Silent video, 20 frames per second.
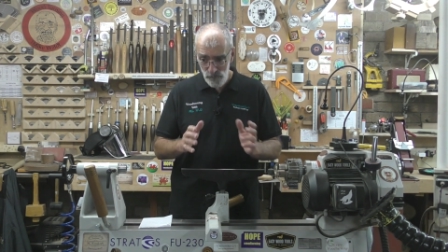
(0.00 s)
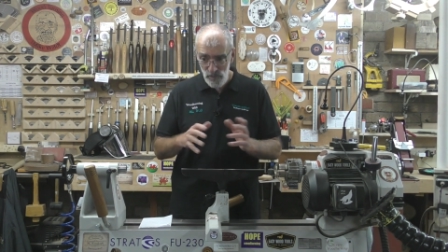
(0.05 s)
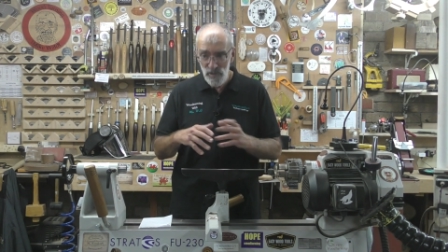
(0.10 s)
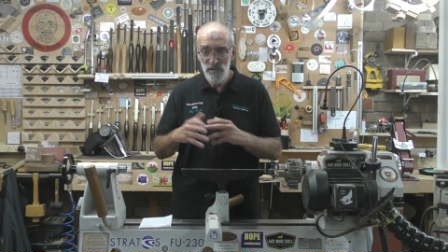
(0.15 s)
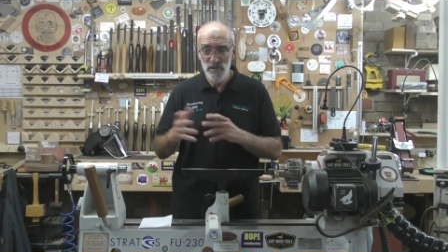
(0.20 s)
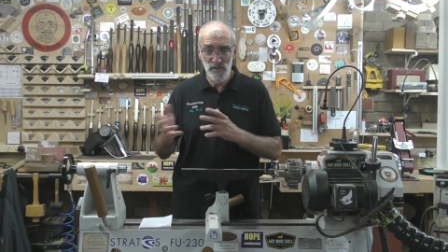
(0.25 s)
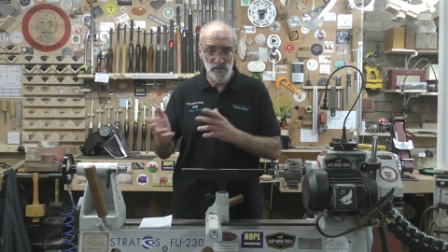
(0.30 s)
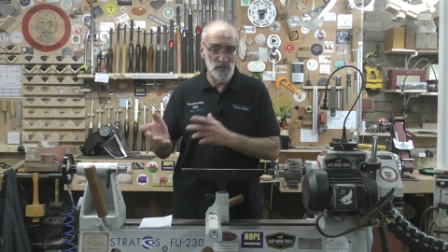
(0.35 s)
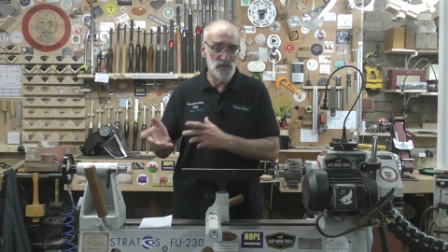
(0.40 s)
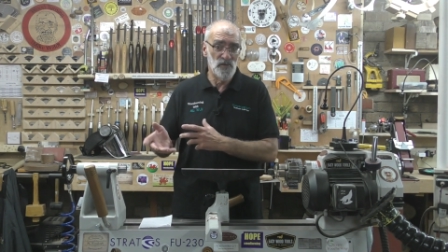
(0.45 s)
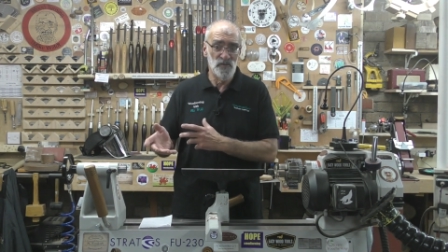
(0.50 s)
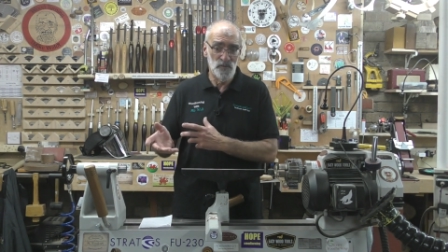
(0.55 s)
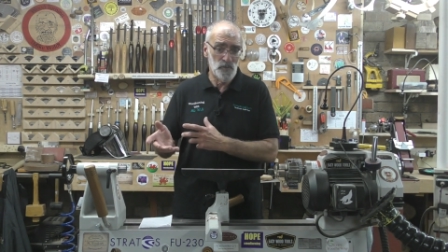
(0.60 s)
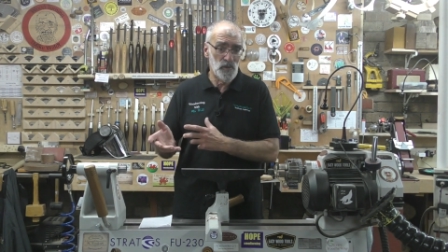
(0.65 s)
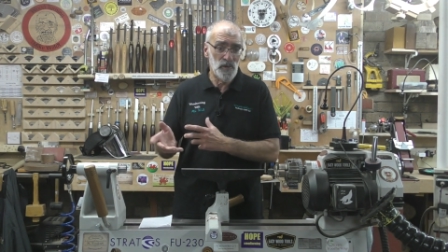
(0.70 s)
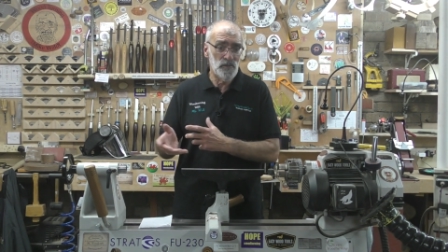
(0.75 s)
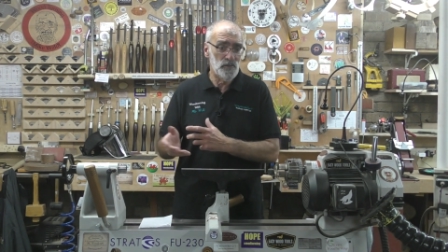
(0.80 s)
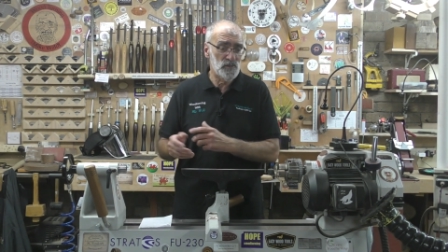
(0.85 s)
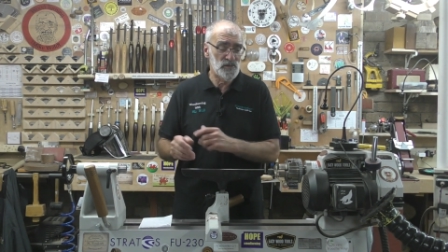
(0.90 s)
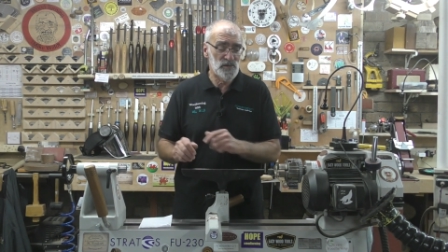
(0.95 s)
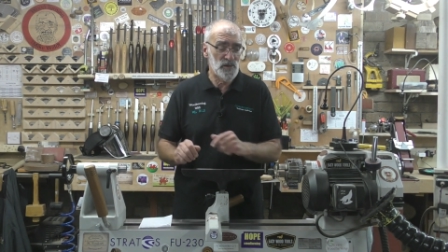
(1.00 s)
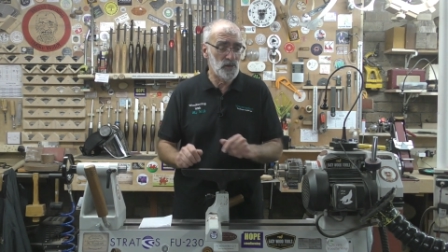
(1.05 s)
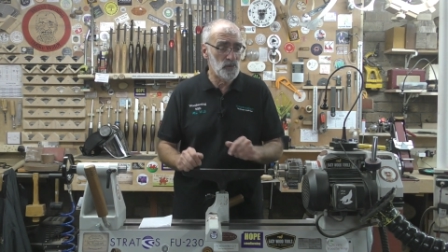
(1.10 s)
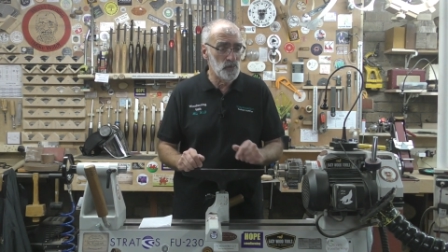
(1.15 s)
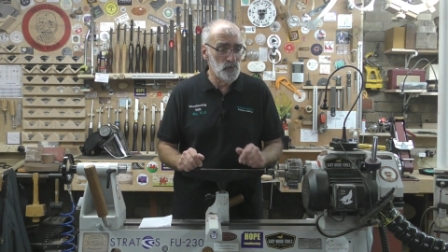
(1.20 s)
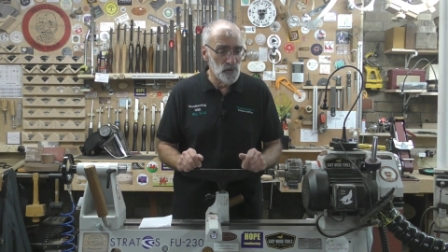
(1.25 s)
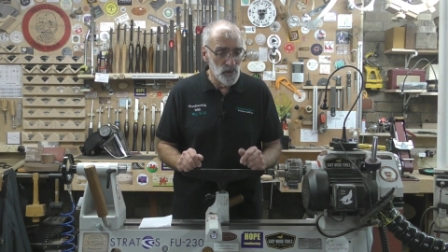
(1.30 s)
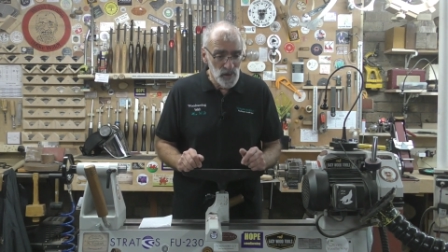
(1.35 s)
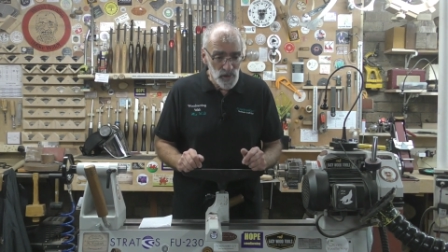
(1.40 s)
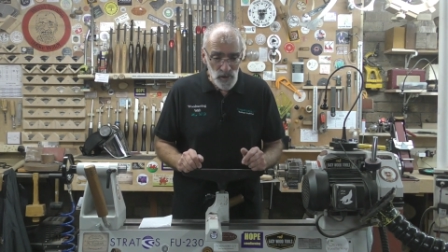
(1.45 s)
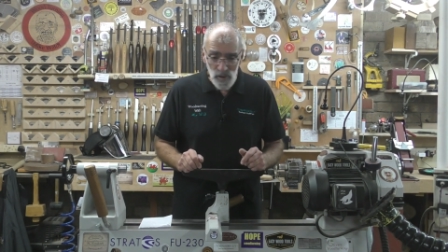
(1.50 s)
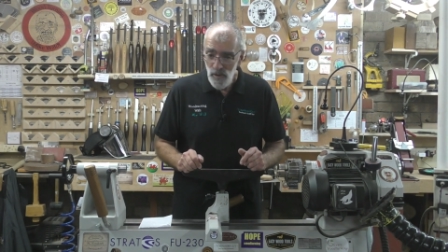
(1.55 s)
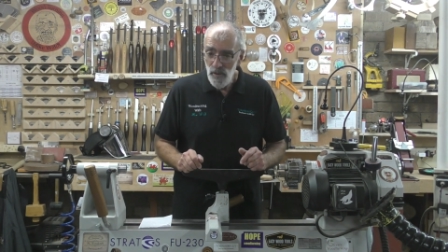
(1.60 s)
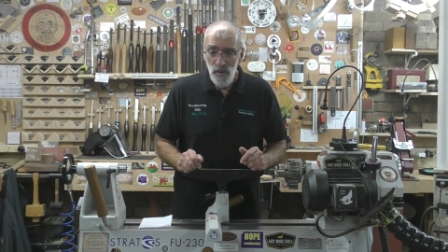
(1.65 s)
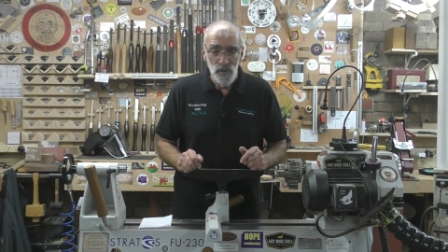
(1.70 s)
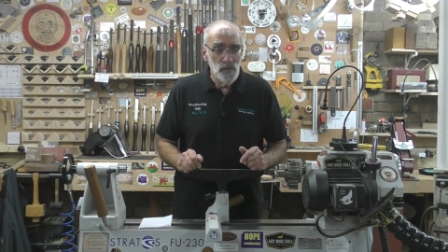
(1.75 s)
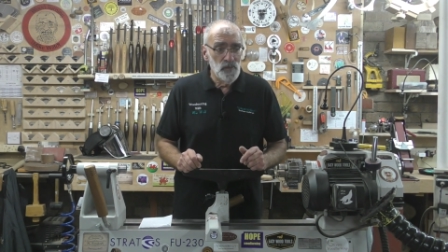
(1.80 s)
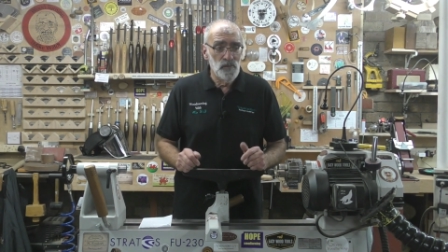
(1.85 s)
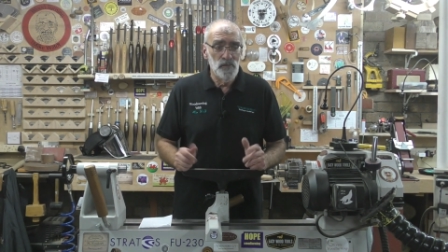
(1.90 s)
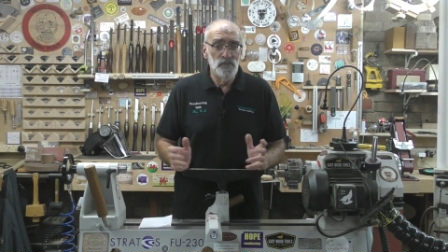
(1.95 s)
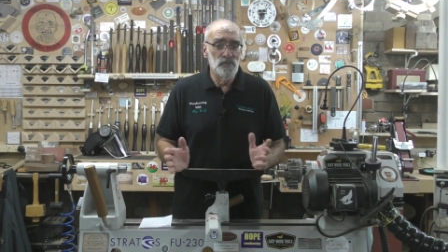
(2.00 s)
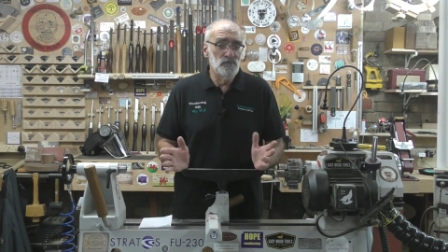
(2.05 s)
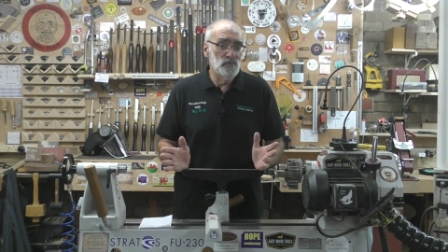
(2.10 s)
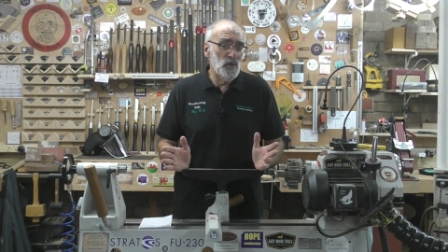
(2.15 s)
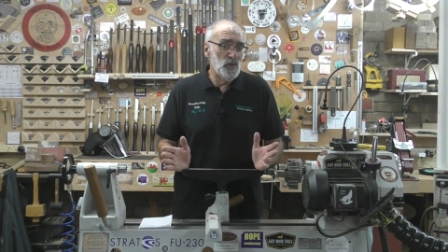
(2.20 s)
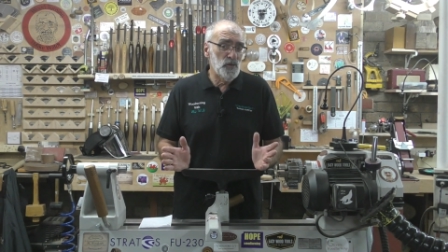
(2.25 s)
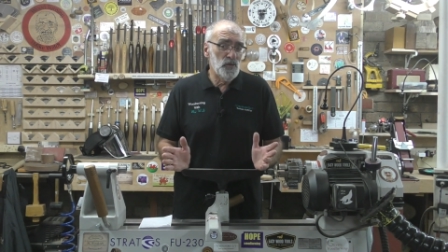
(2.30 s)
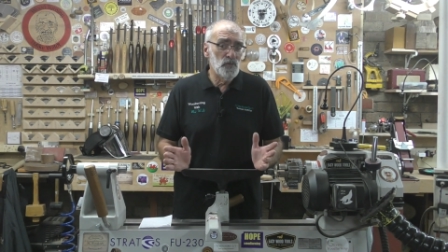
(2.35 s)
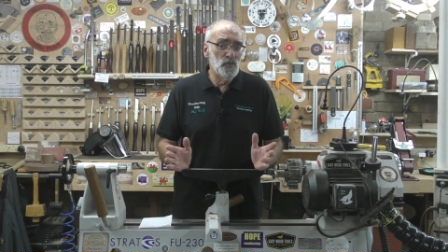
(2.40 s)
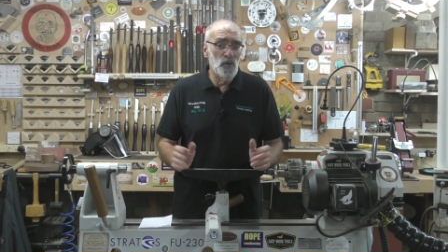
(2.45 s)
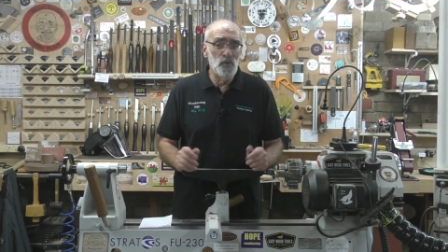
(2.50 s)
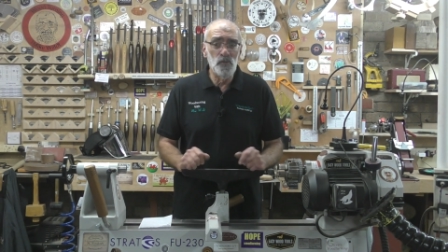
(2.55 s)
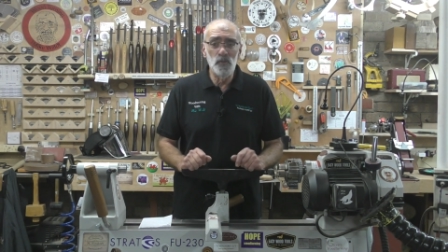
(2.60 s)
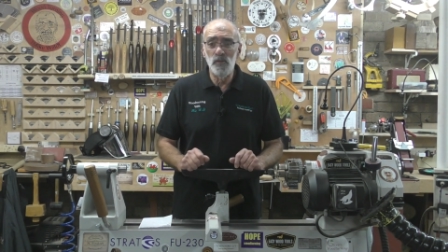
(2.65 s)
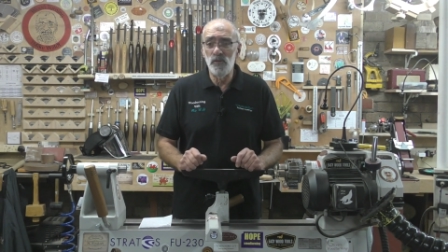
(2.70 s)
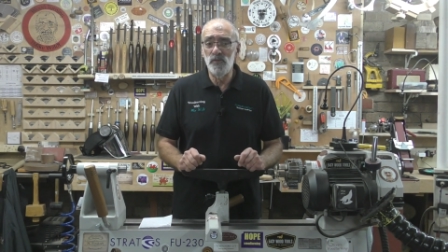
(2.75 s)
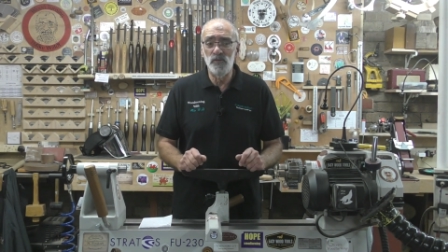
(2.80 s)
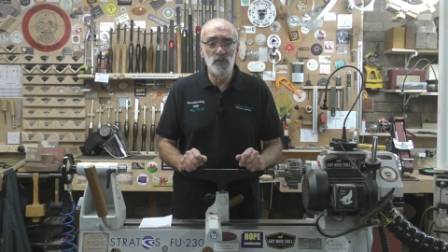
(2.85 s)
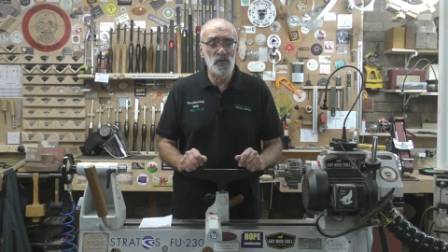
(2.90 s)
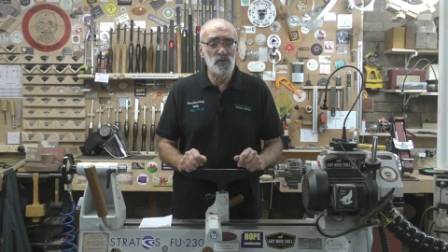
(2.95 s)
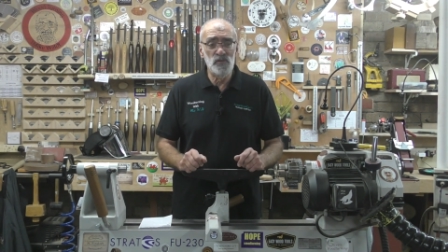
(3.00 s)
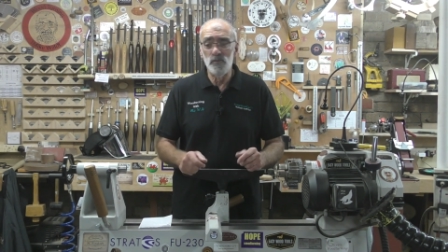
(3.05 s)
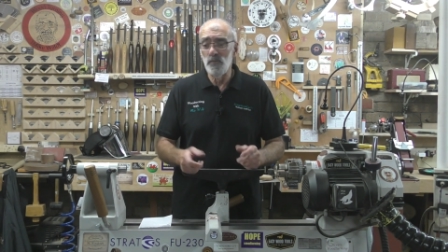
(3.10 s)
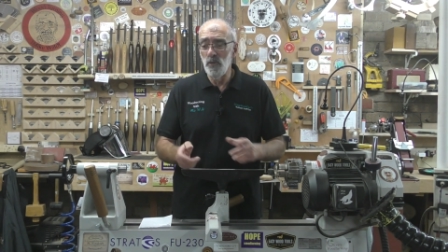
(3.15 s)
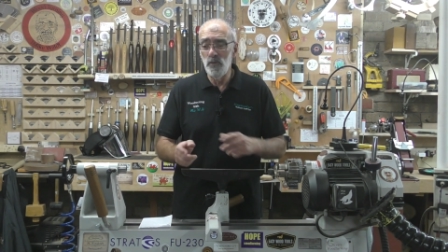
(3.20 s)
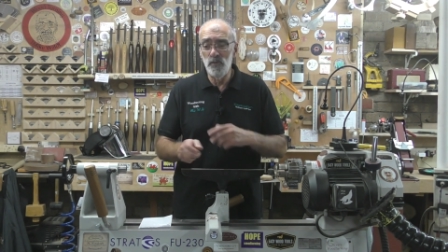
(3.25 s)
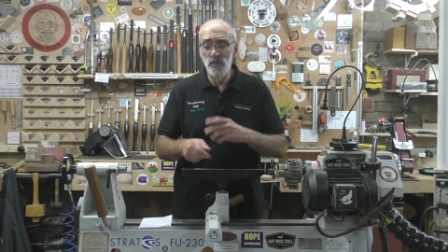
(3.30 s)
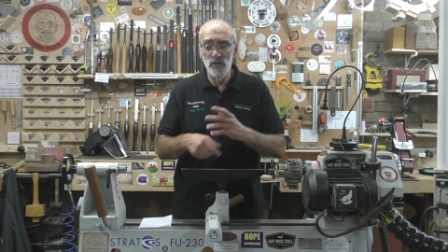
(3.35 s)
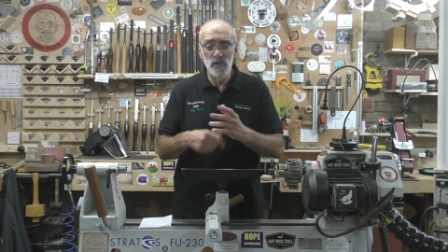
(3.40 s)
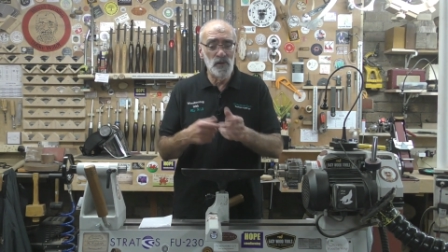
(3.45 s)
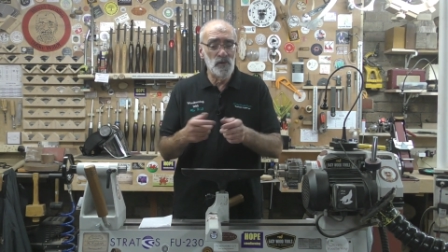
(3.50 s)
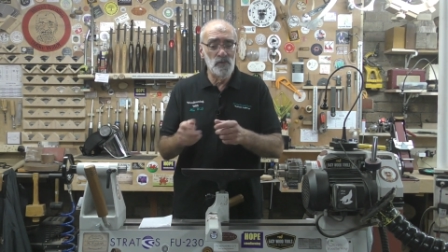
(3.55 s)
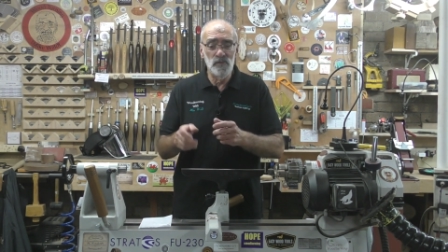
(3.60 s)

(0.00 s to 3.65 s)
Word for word: piece of paper towel. Nothing wrong with just moving,